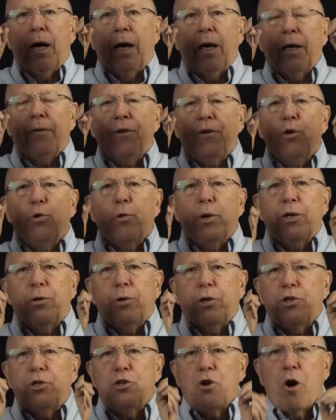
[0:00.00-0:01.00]
If you go
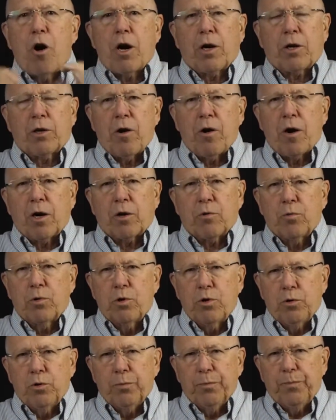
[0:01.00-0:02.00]
into a dark
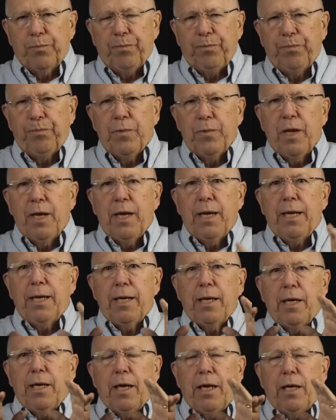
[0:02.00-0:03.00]
room,
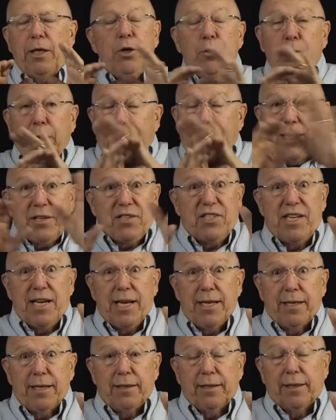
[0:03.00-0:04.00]
you can't
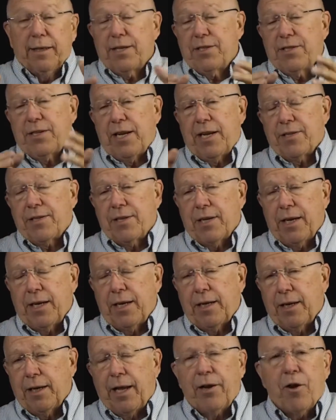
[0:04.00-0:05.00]
see anything. Let's say it's
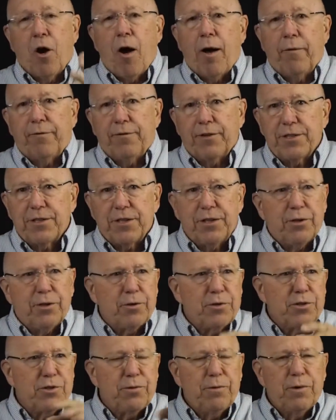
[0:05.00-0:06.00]
an office, and
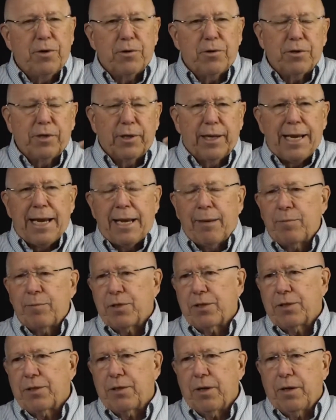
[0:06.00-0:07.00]
there's
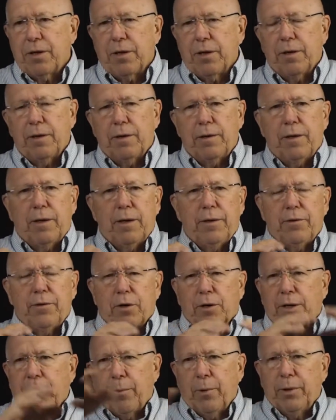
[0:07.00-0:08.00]
lamps.
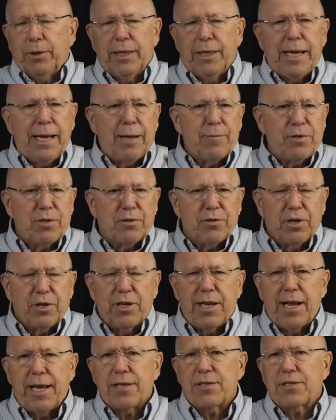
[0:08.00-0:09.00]
There are a couple lamps. There's a
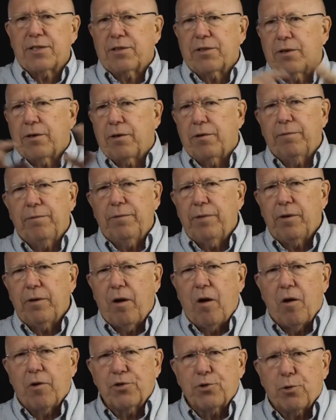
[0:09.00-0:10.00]
desk. There are
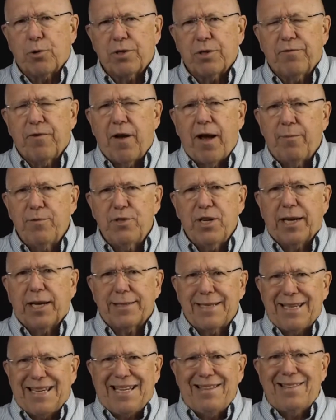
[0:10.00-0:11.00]
all sorts of
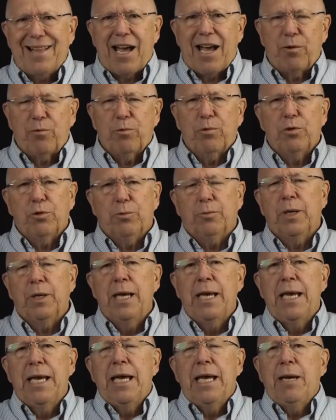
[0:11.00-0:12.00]
objects in that room,
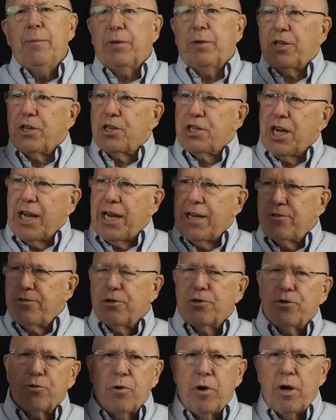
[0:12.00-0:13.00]
but the shades
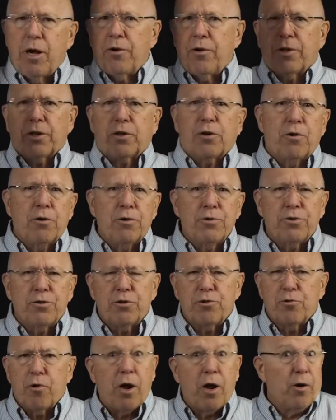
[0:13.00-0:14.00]
are drawn, or the curtains
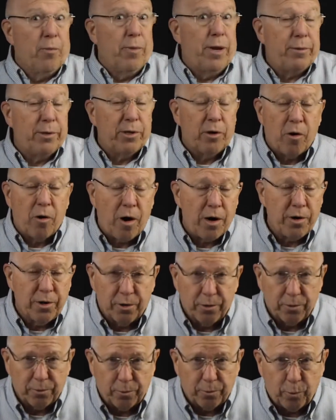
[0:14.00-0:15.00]
are drawn, or maybe there are
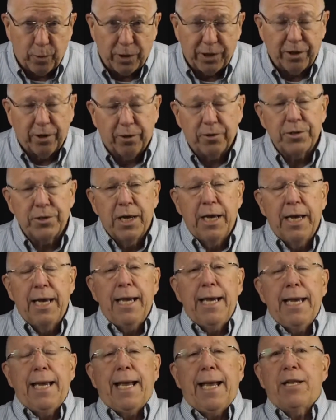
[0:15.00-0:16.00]
no windows,
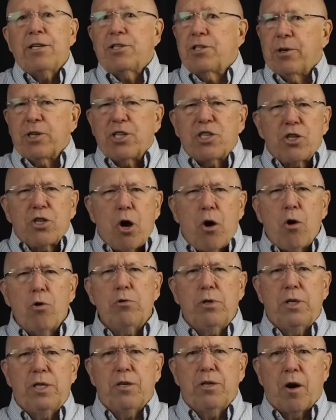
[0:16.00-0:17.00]
and so it's
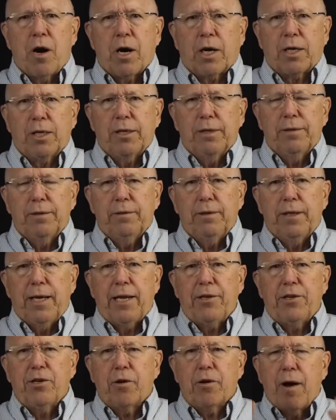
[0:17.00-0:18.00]
totally dark,
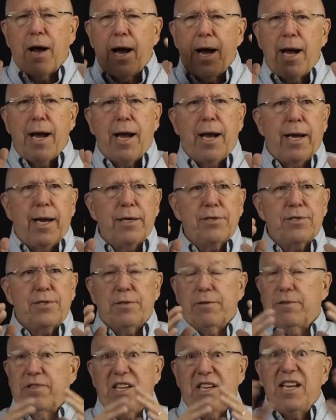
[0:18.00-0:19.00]
and your
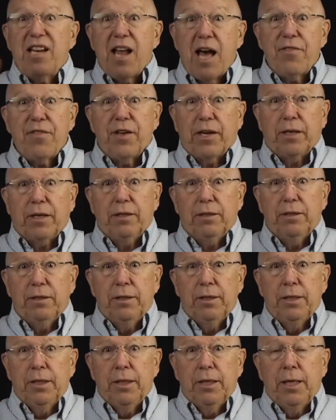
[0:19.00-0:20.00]
eyes see nothing.
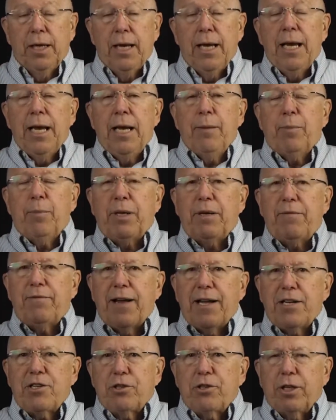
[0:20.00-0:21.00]
But
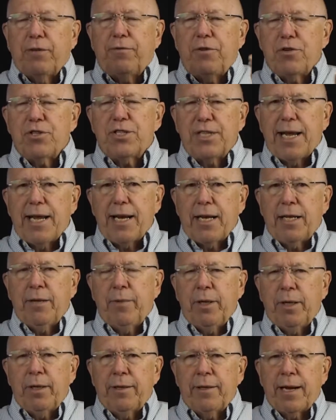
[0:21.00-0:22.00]
eventually, if you stand in the
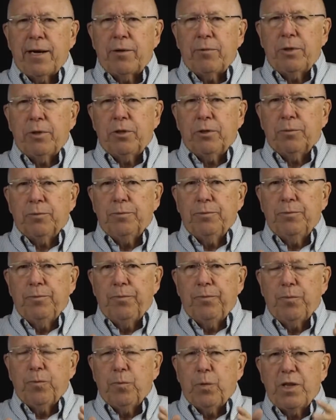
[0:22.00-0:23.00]
middle of that room,
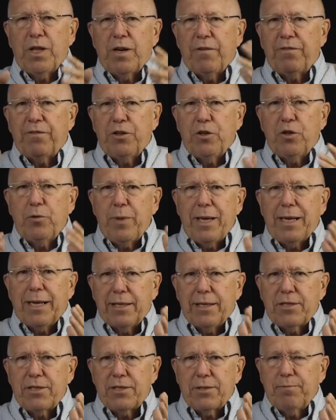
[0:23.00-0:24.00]
within a few
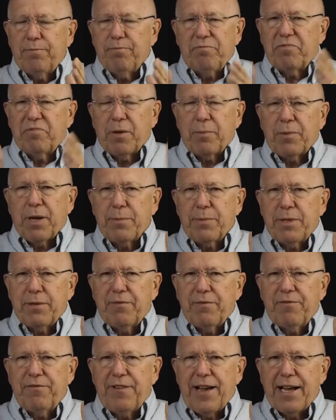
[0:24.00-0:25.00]
minutes, sometimes
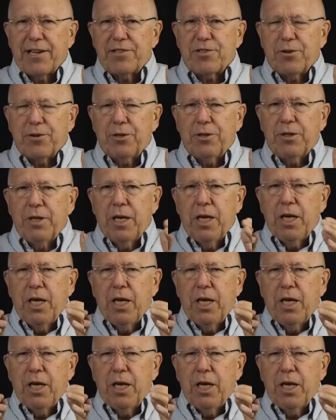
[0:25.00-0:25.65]
even faster,